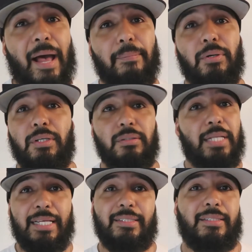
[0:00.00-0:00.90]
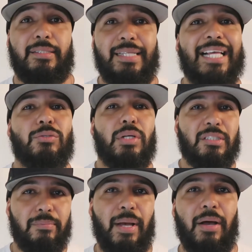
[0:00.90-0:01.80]
In my book,
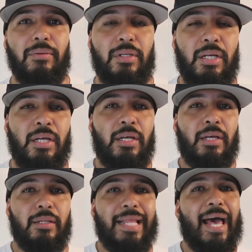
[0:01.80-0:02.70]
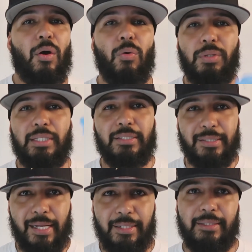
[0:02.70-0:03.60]
that's what it's about. Not
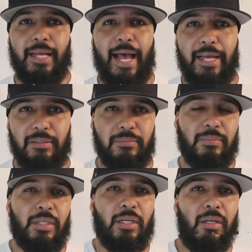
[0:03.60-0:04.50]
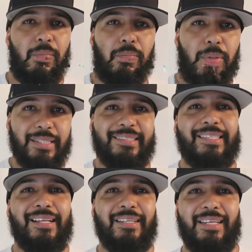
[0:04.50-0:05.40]
only selling the item,
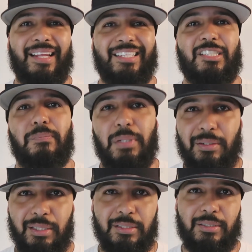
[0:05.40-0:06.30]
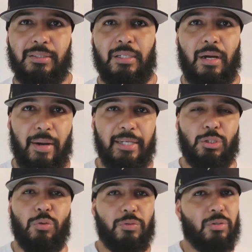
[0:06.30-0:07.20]
but selling an experience.
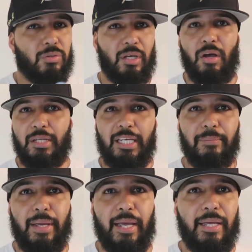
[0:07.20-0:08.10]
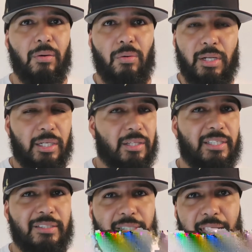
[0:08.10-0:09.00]
All right, so if you're on eBay or
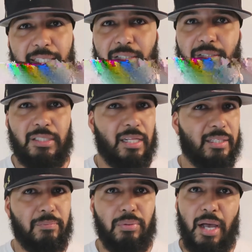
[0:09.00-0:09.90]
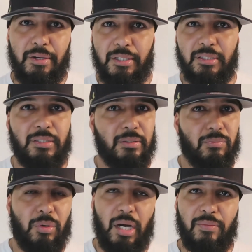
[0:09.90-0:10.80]
any of these sites selling
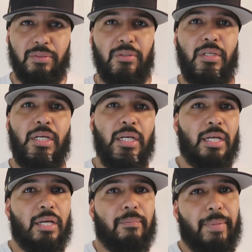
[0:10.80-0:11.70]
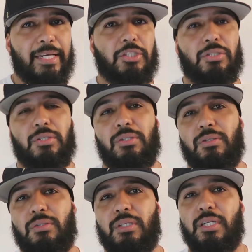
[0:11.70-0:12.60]
products and whatever, make
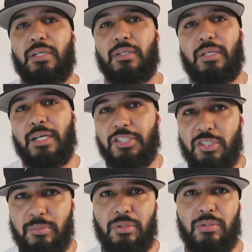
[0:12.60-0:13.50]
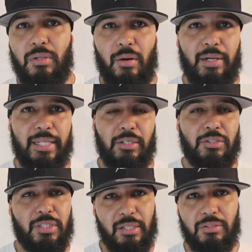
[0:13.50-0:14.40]
sure the customer, all
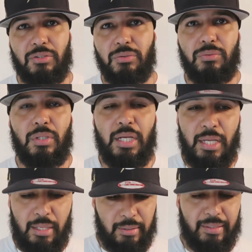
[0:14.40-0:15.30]
right, that you're selling to